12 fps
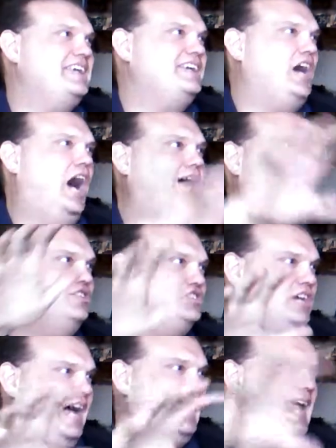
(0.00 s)
a
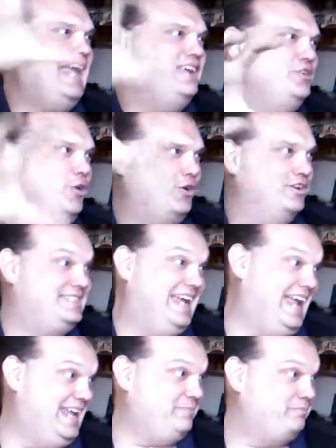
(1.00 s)
college, I hate Notre
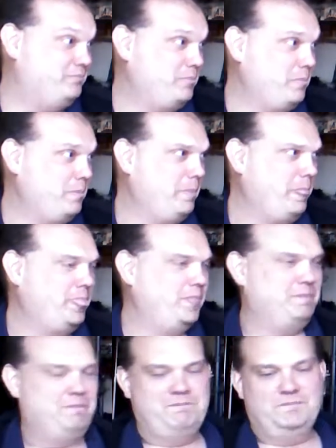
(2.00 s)
Dame.
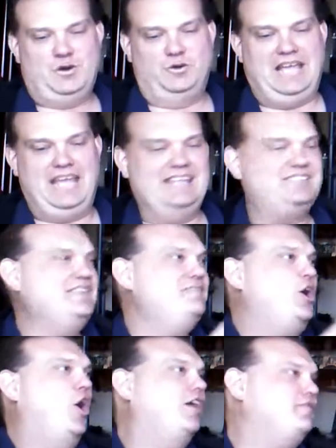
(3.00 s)
Okay? It's
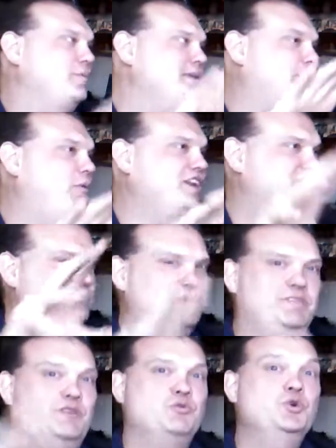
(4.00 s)
even hard for me to watch the
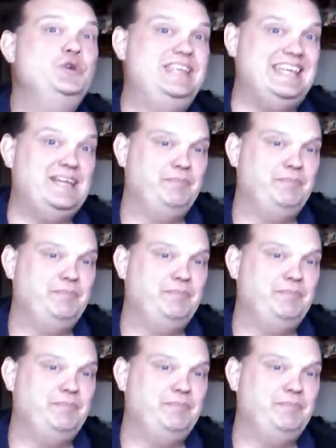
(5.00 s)
movie Rudy.